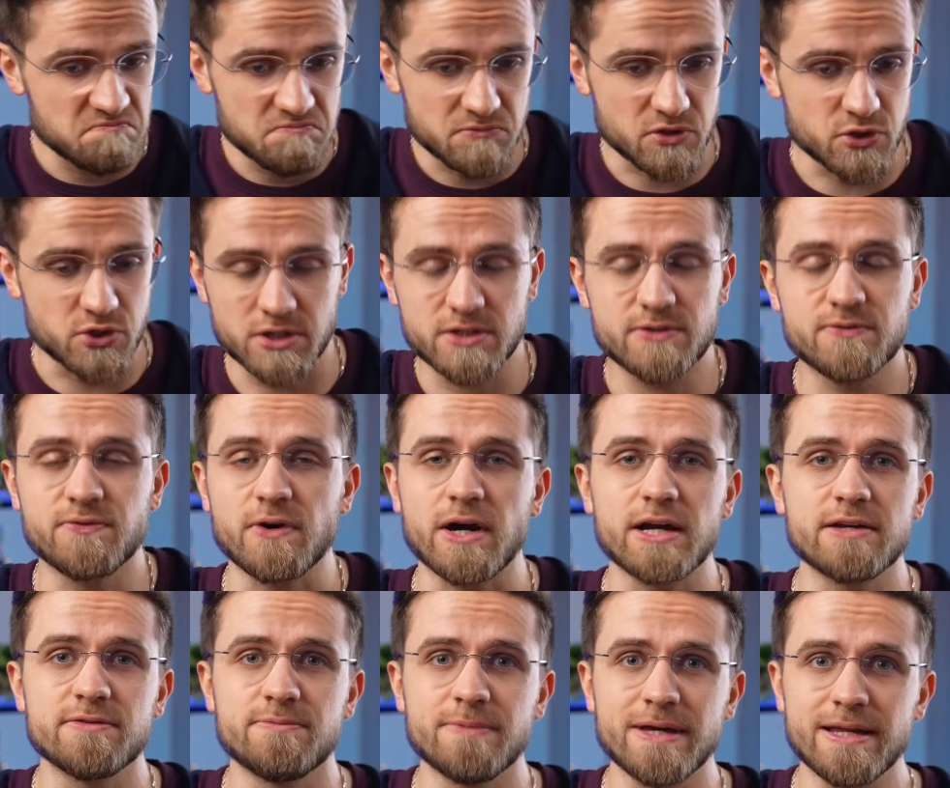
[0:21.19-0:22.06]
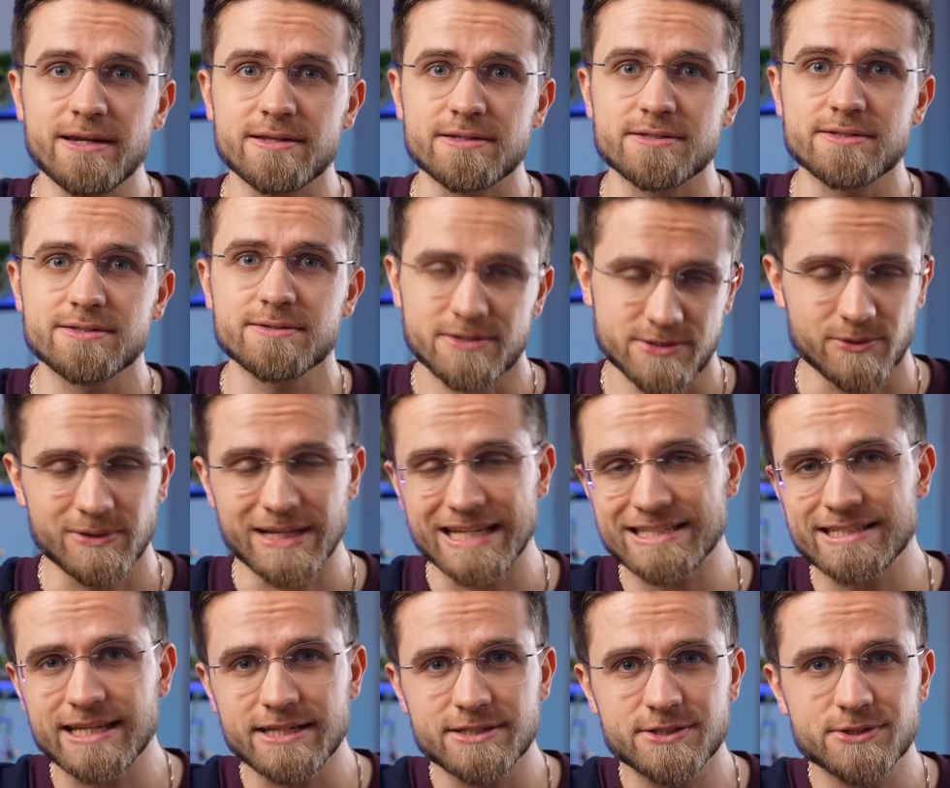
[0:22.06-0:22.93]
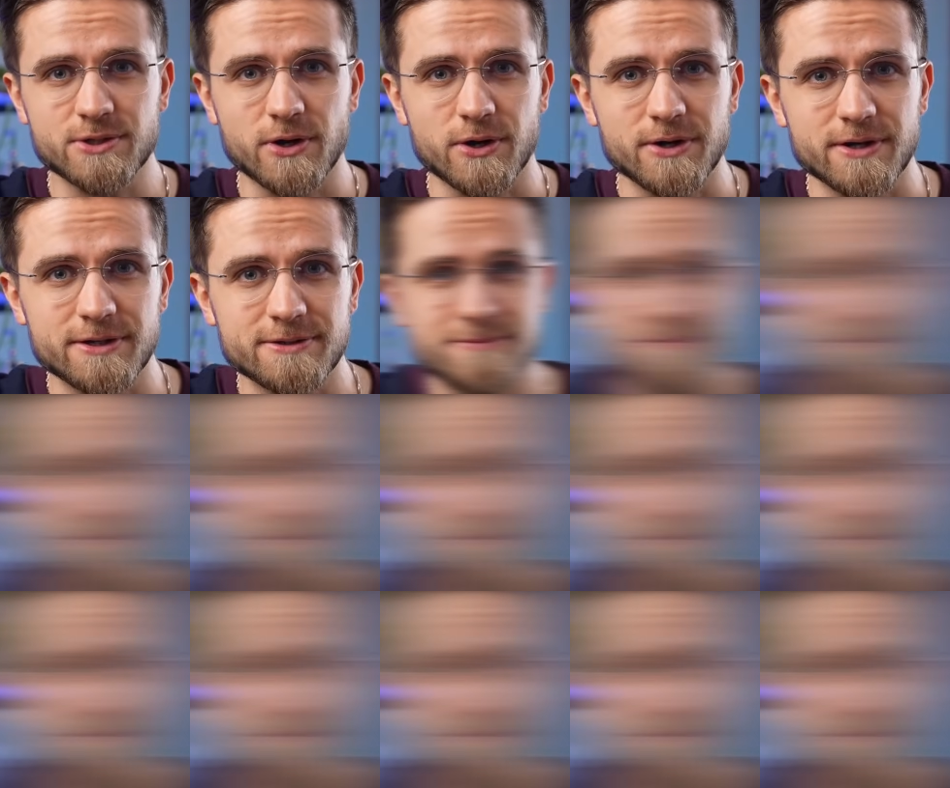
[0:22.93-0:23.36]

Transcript: just 5 minutes. So let's get started.